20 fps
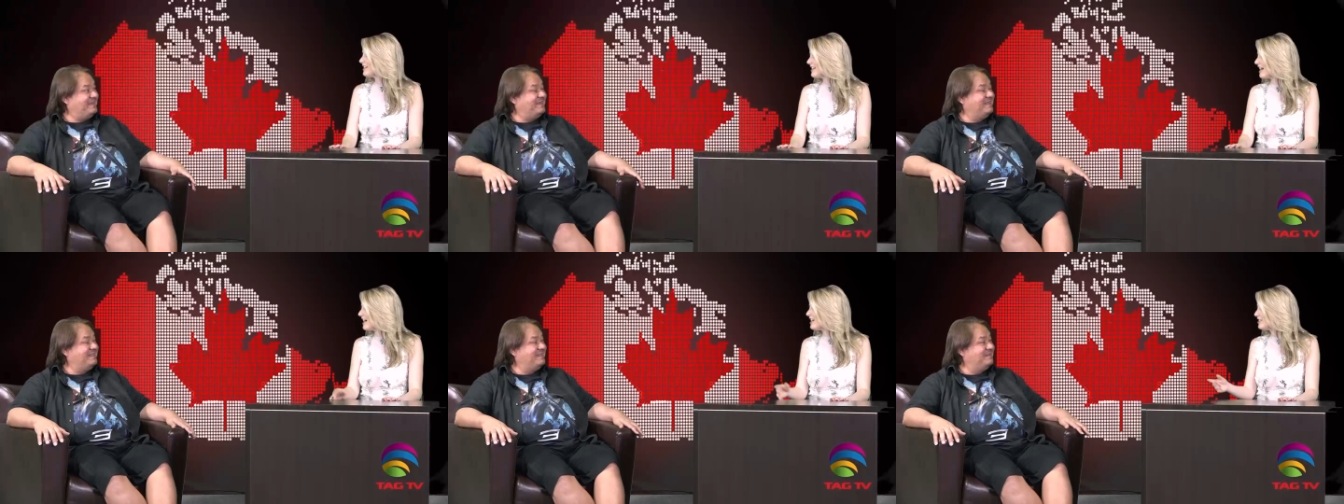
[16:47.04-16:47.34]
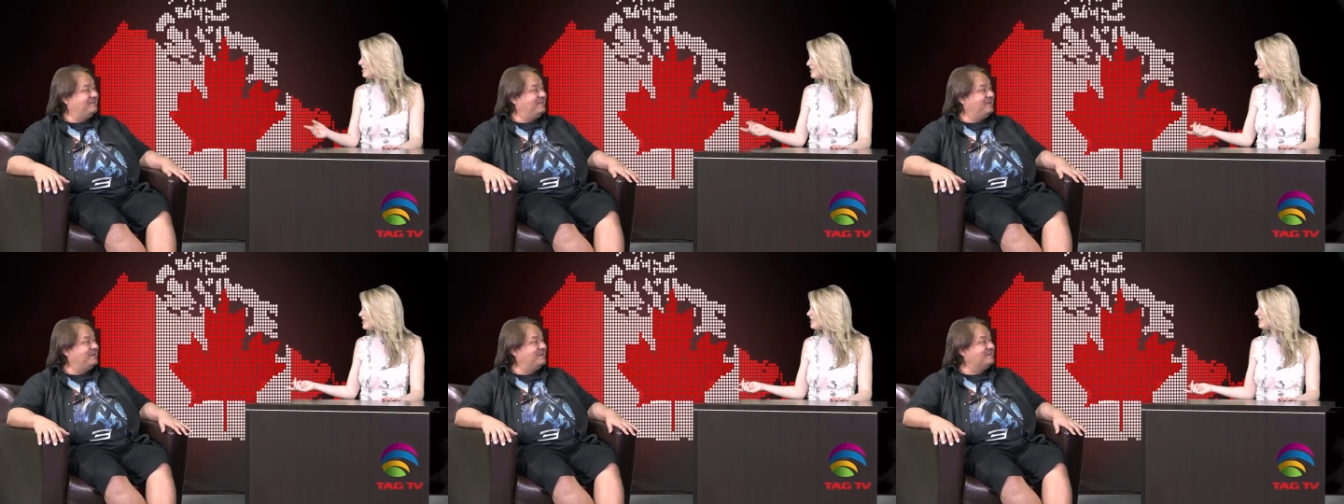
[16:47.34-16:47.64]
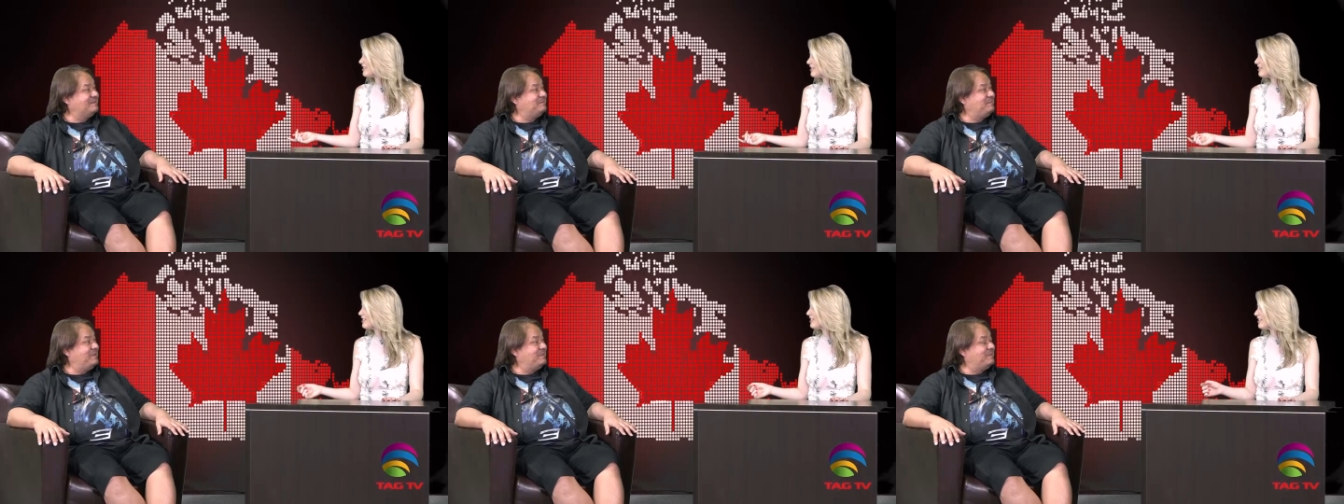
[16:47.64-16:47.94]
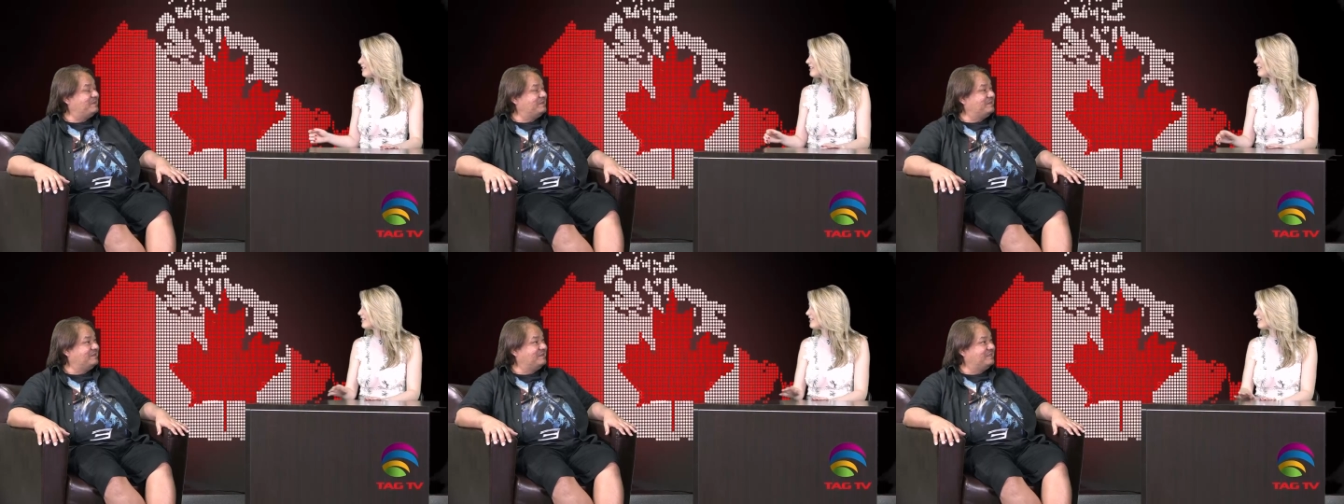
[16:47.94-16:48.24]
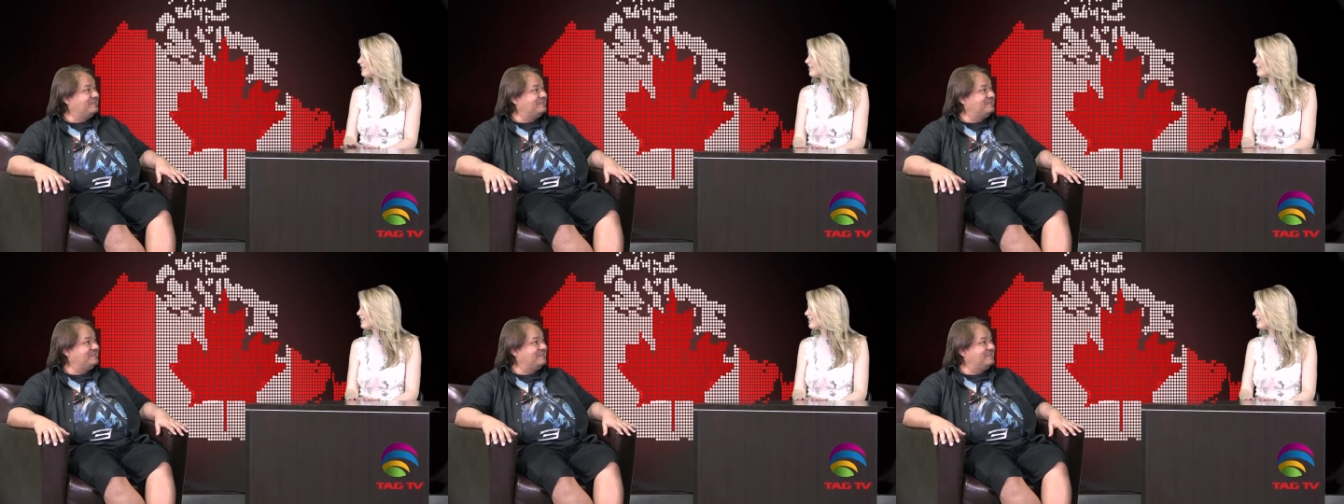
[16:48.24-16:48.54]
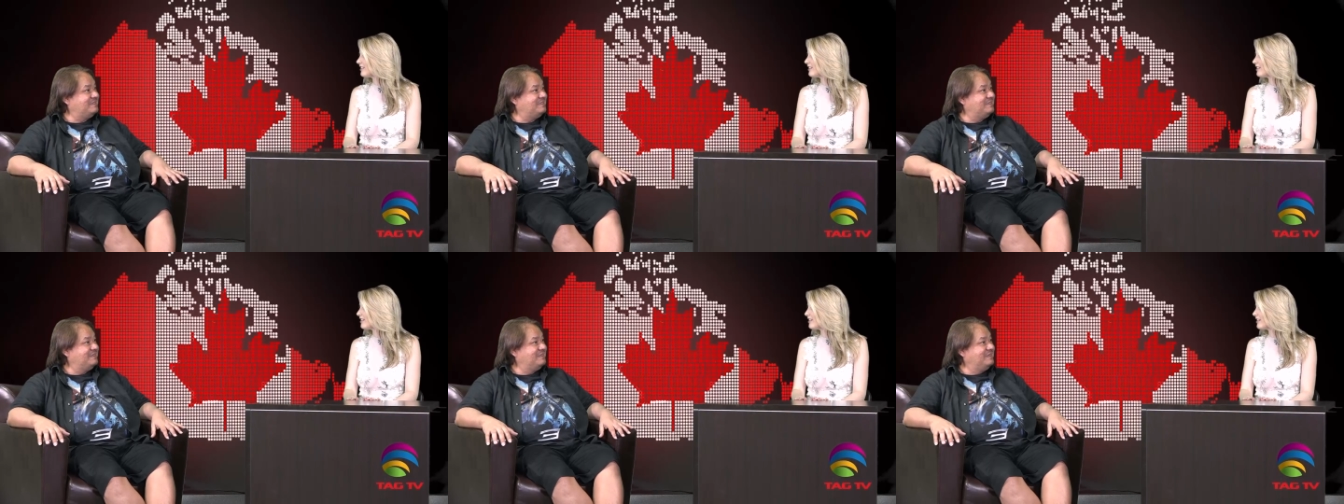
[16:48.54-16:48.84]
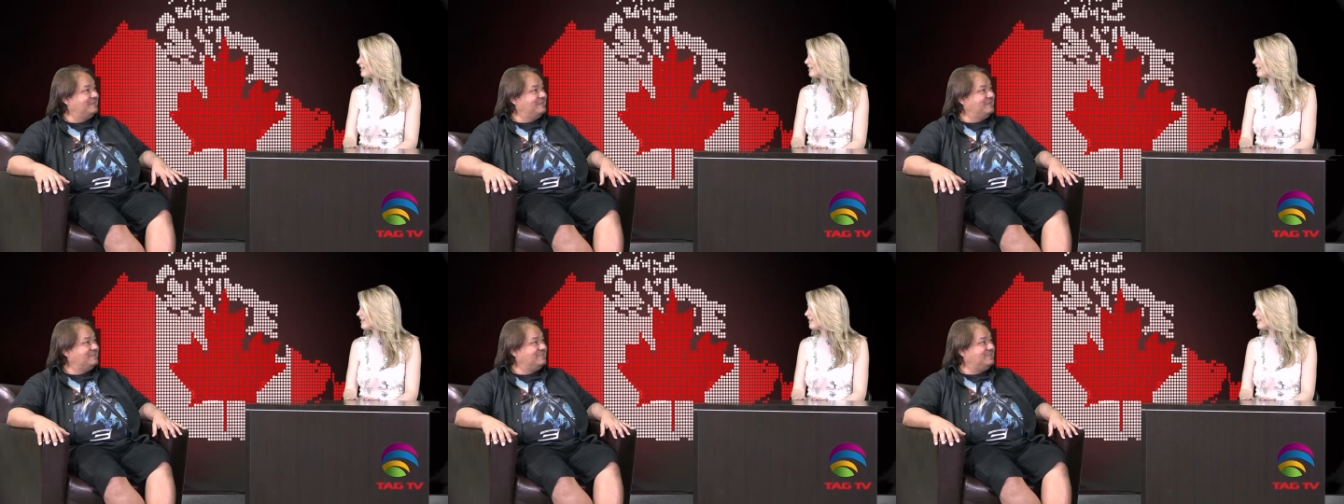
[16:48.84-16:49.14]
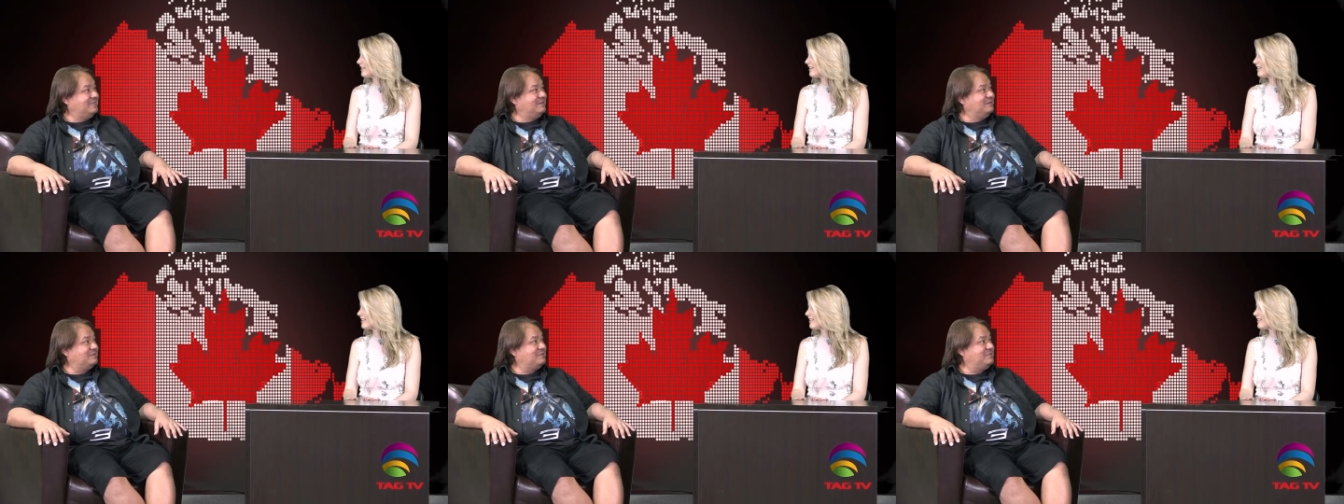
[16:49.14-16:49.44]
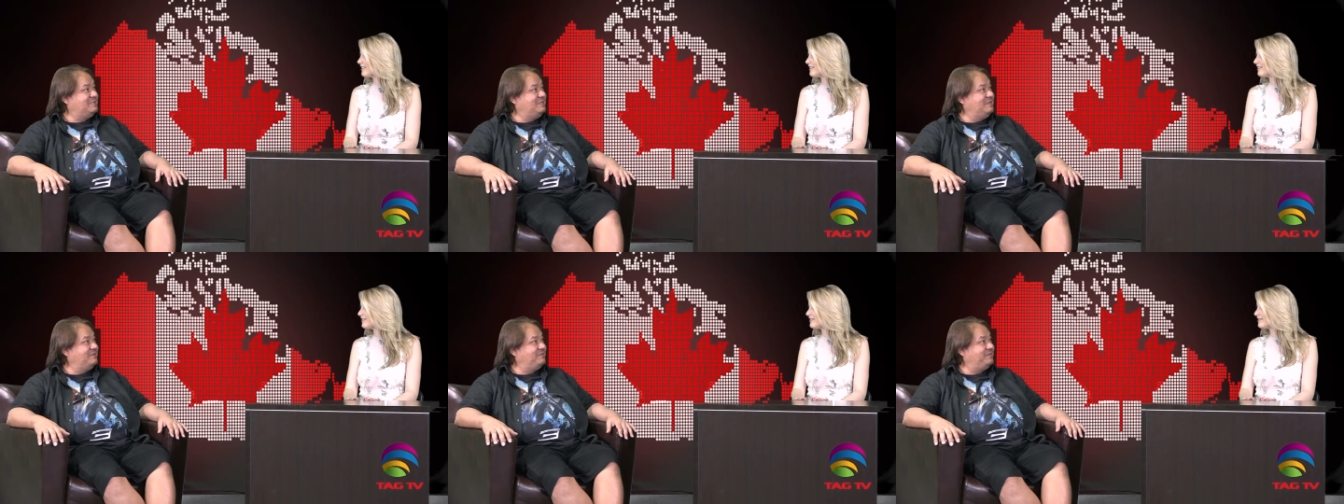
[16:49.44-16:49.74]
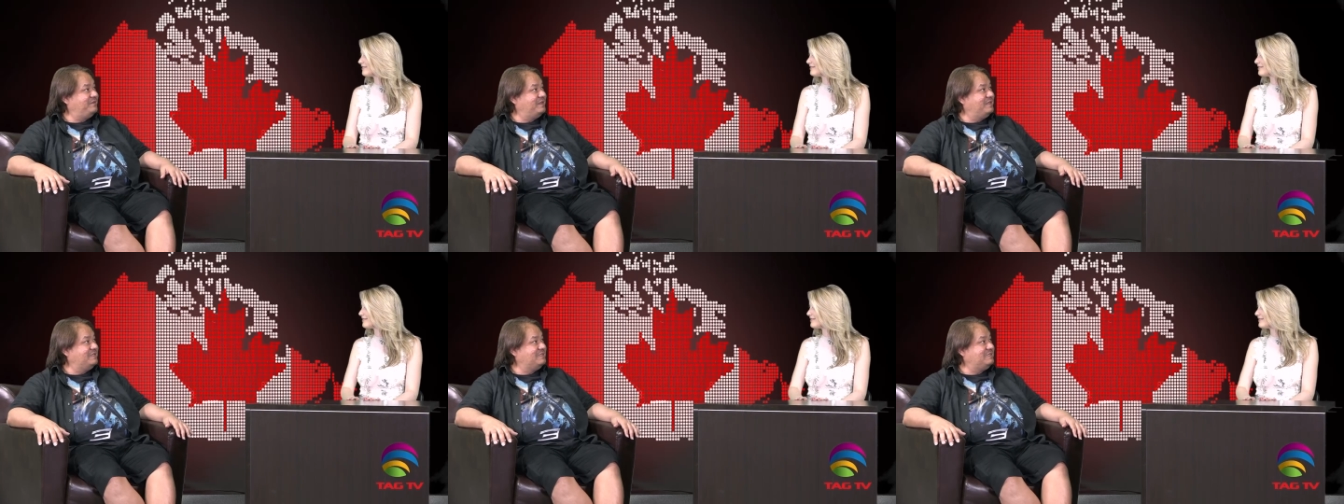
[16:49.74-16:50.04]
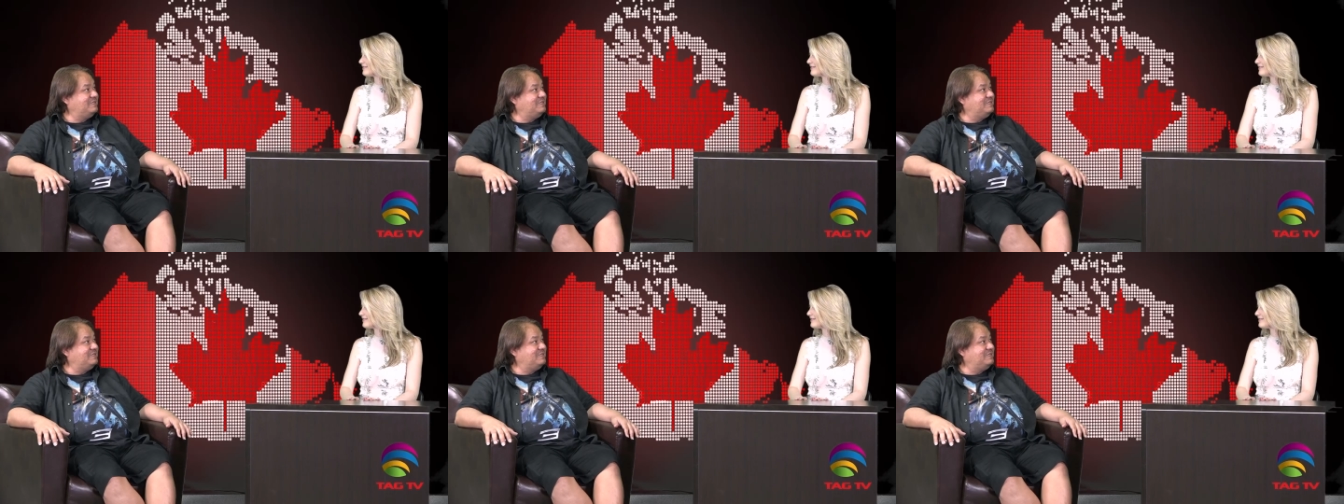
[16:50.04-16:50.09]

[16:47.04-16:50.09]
Yeah. Because people notice that she looks different,